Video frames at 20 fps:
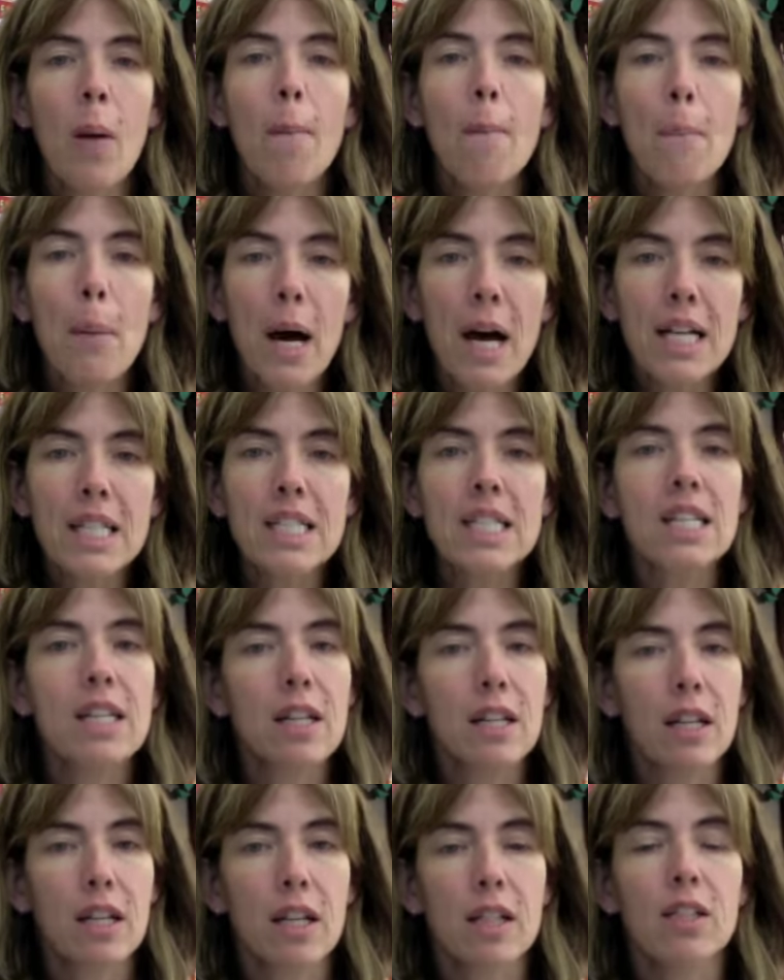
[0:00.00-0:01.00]
But
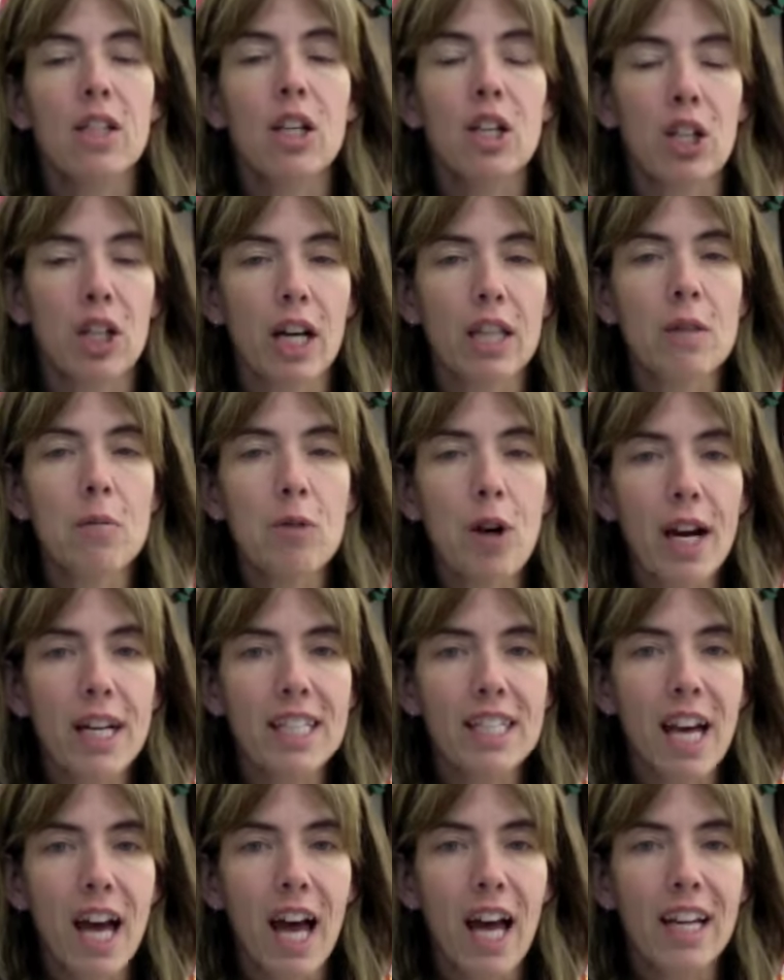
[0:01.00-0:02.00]
to look on the
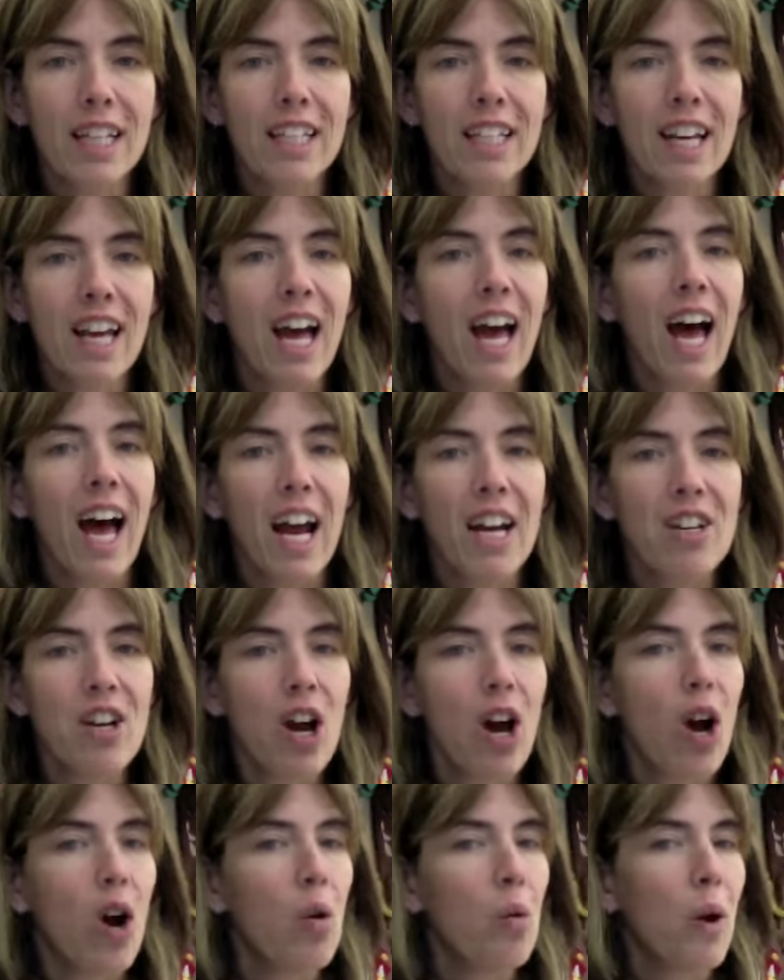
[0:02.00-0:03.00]
bright side, I
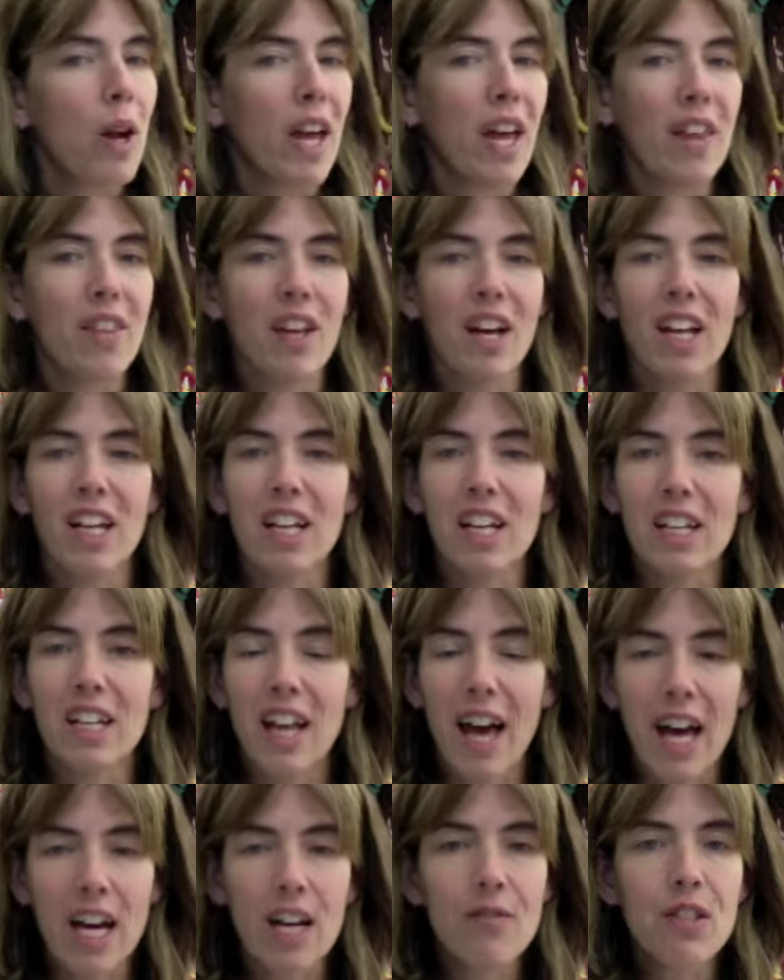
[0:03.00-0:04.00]
know with a
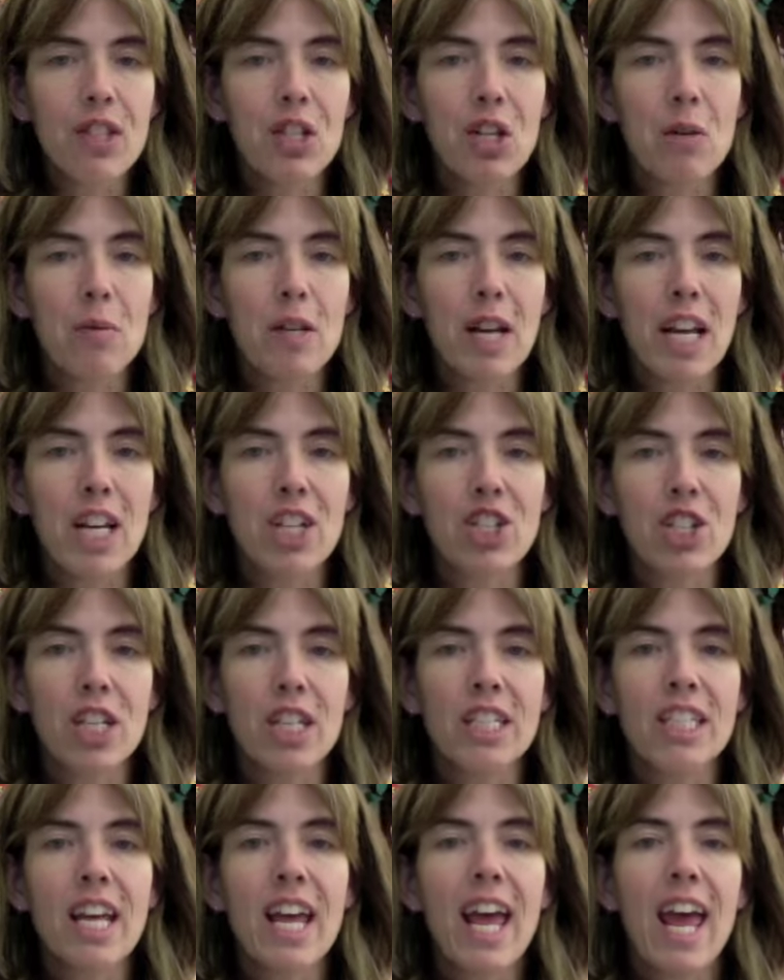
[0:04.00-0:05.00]
lot of
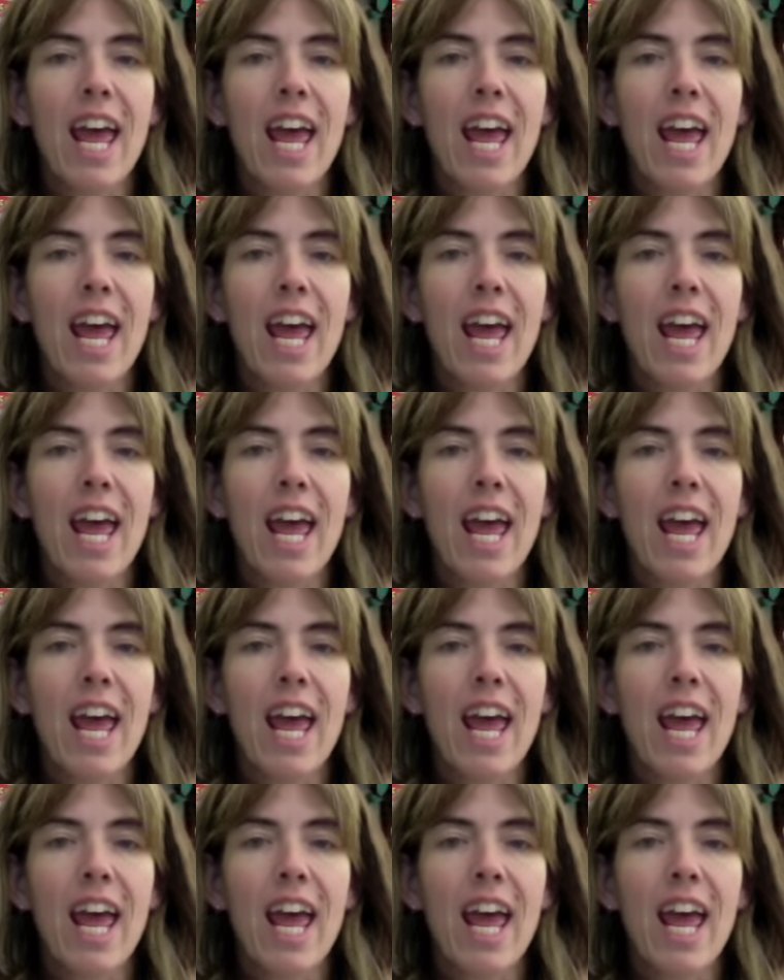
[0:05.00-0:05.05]
determination